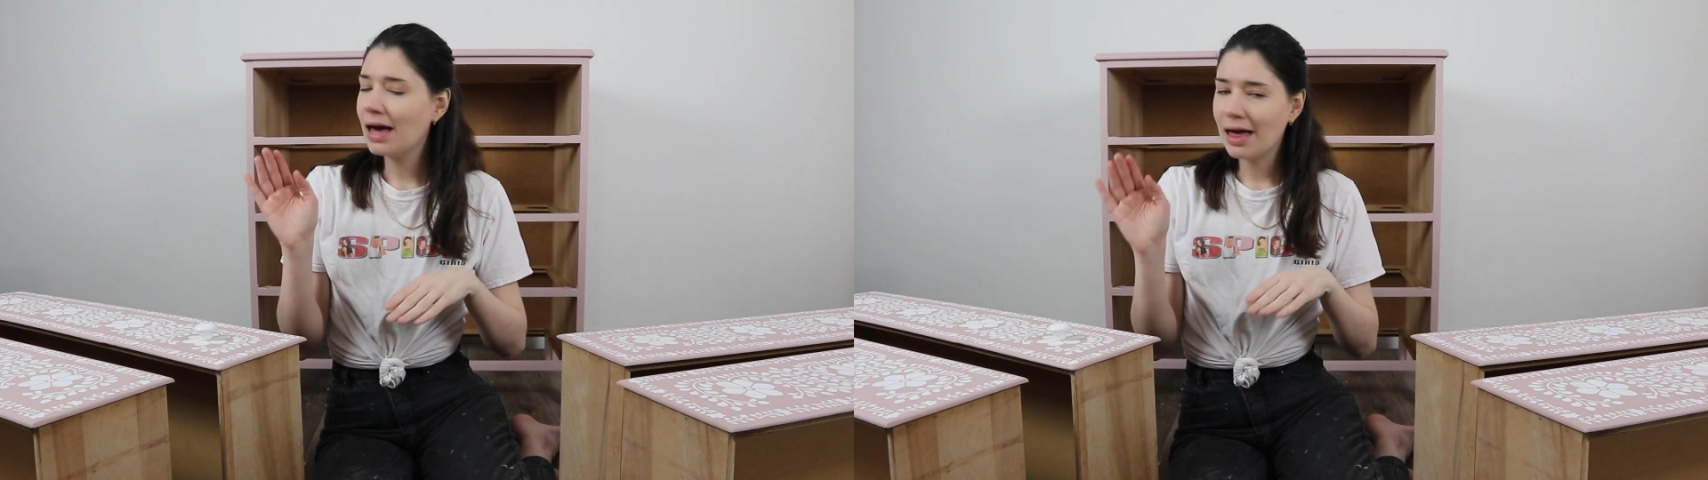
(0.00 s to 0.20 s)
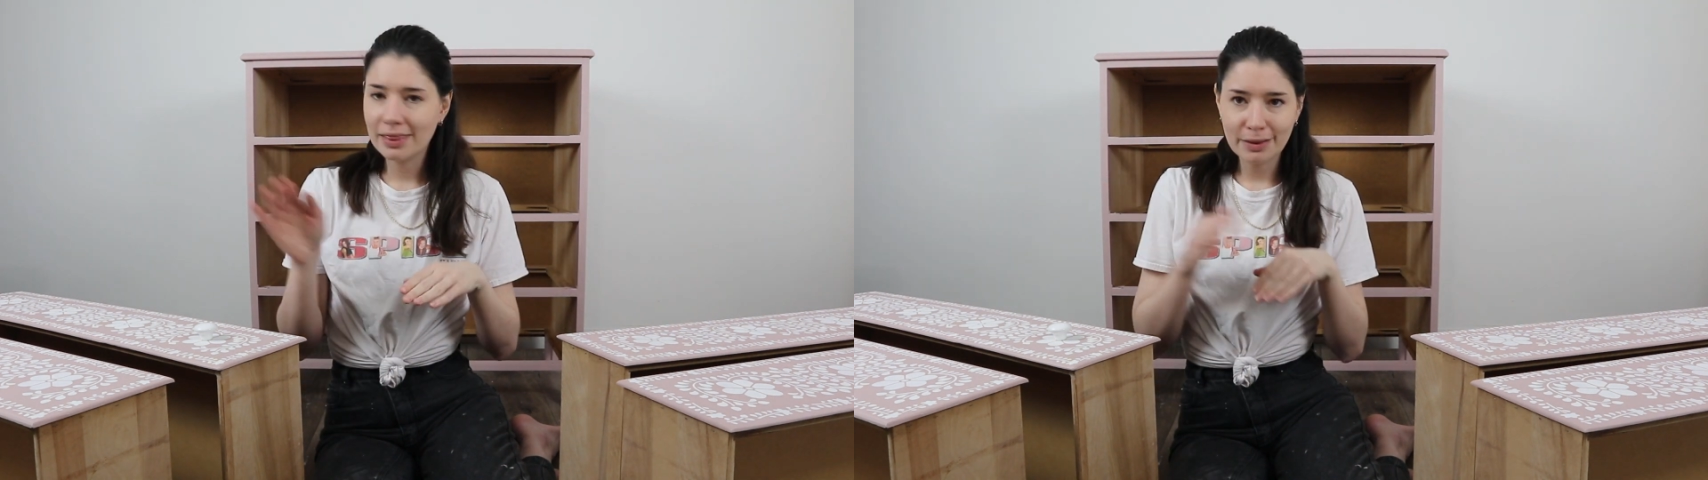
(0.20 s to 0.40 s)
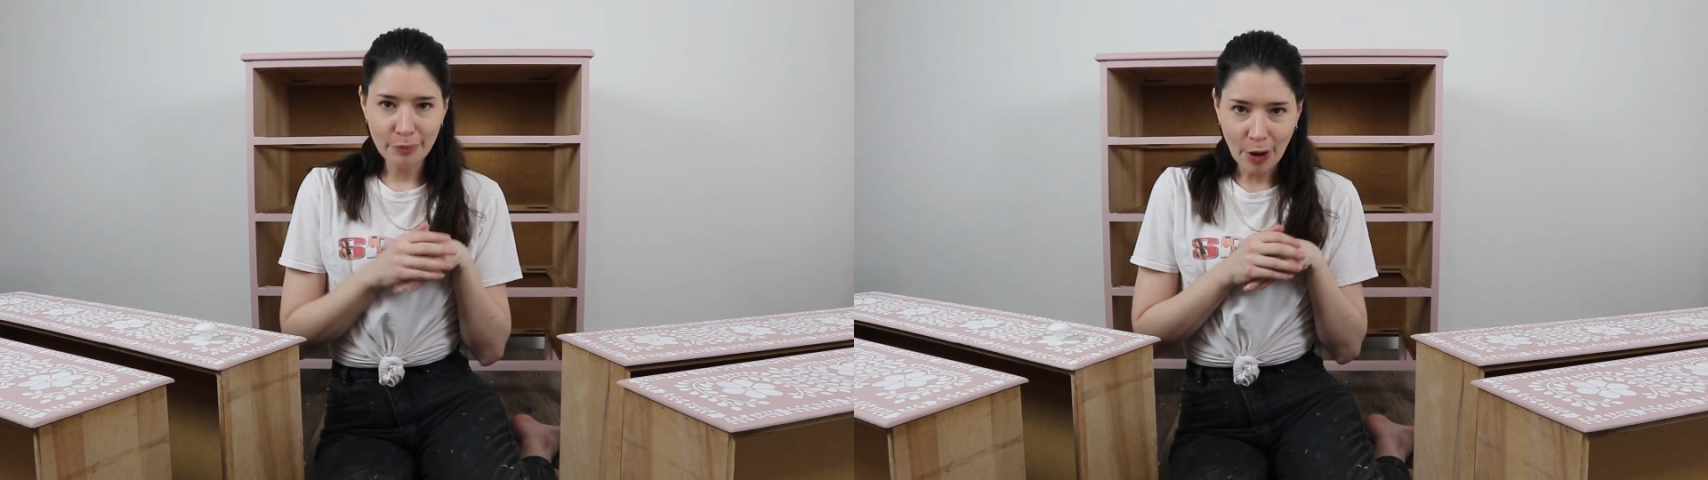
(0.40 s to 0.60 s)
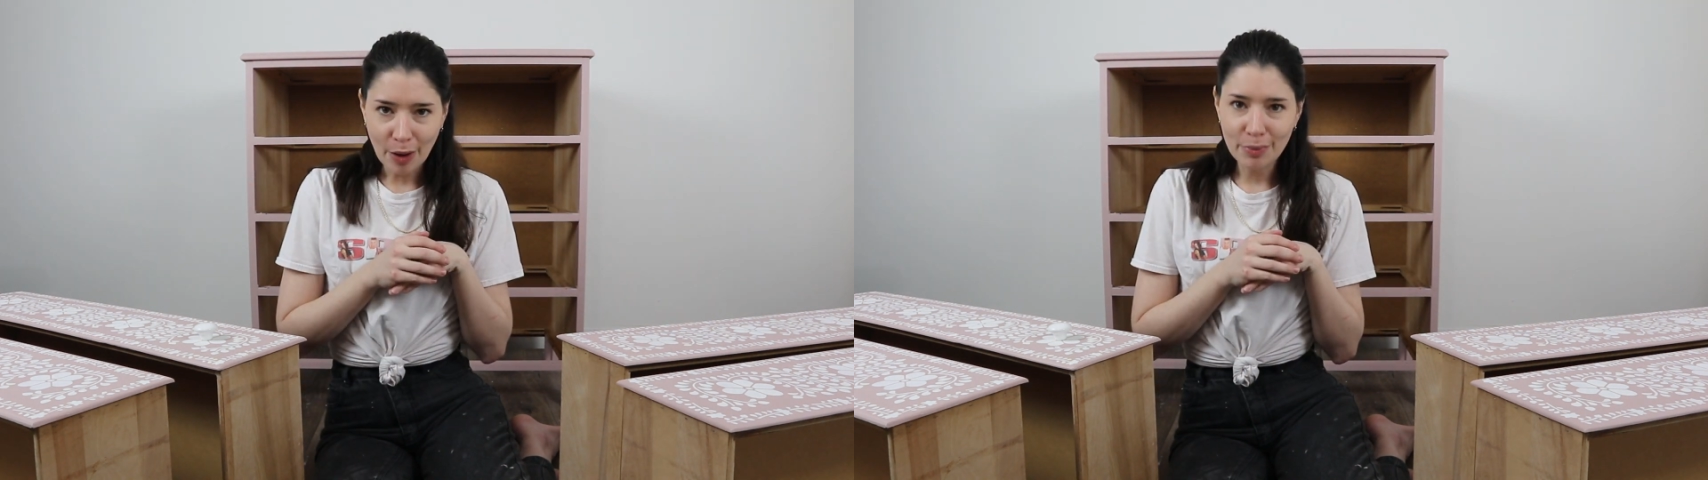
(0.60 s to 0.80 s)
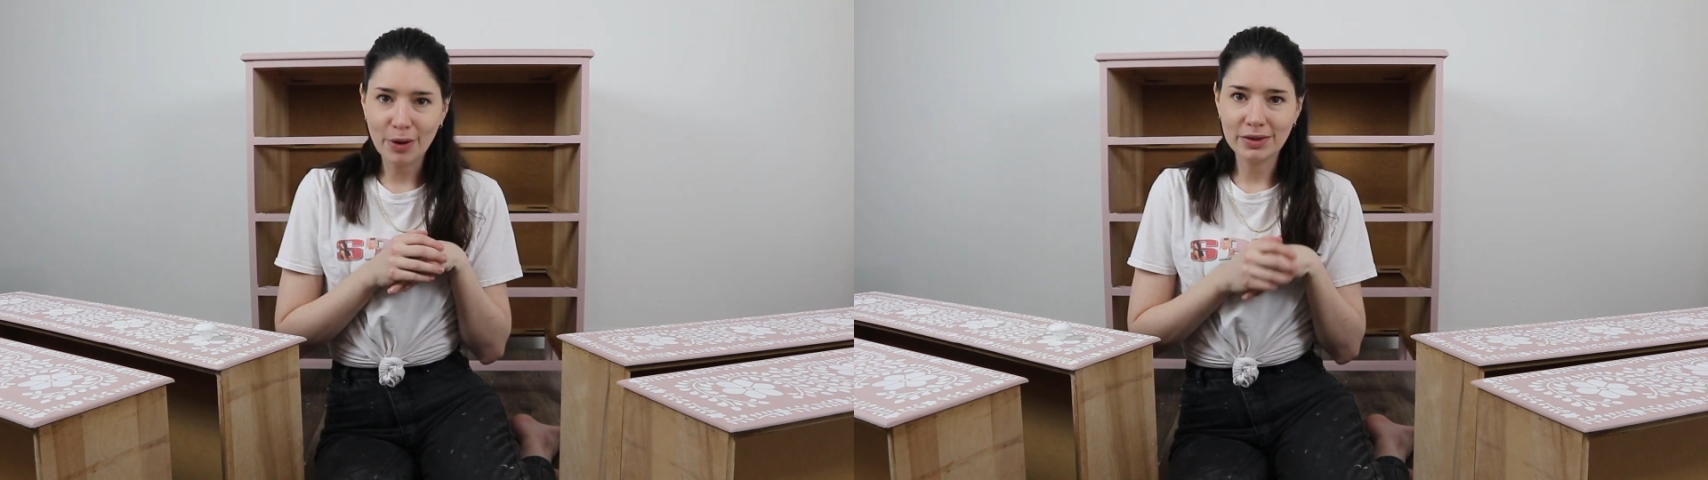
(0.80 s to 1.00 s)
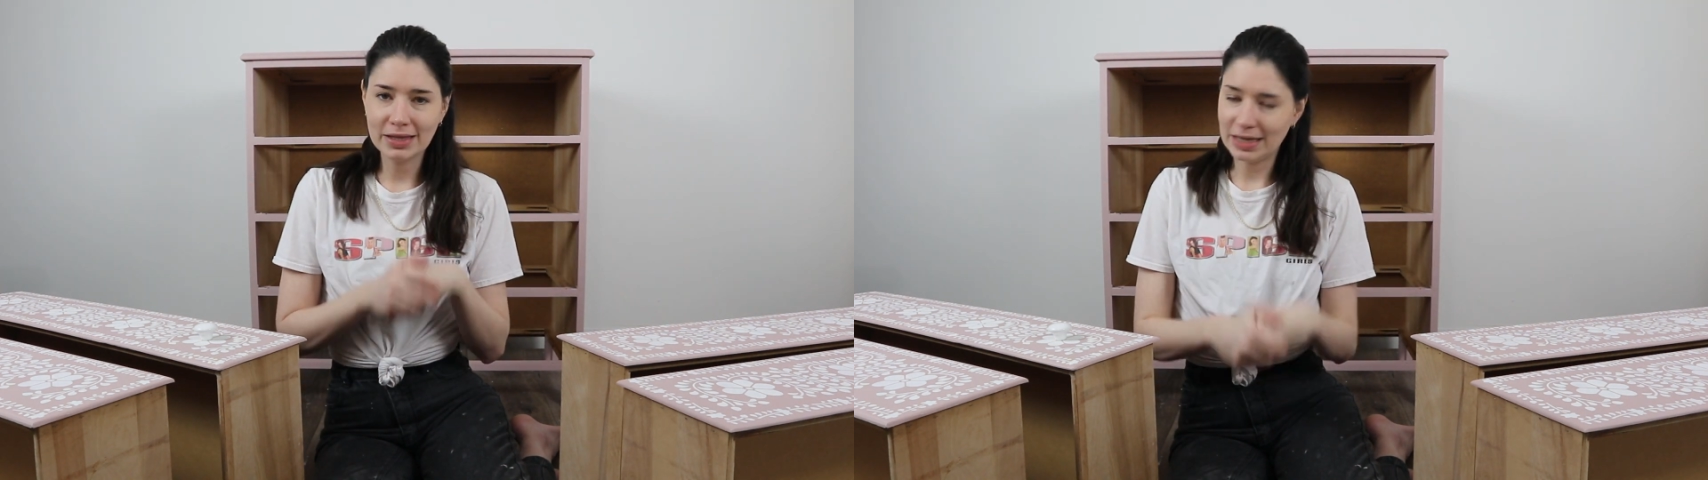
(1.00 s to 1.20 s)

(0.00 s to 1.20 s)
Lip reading: and then pop on